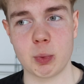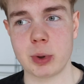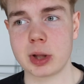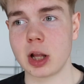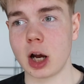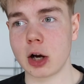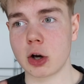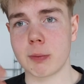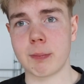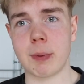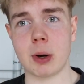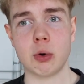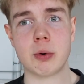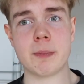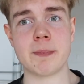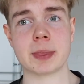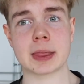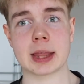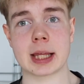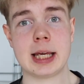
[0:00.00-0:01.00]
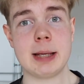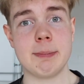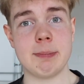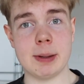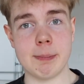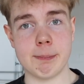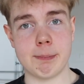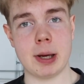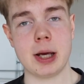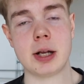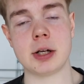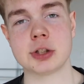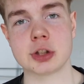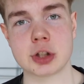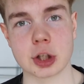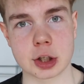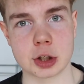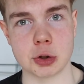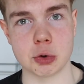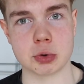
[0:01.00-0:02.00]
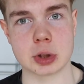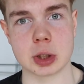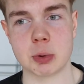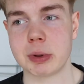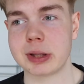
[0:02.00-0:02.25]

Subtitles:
we talk about him being persecuted,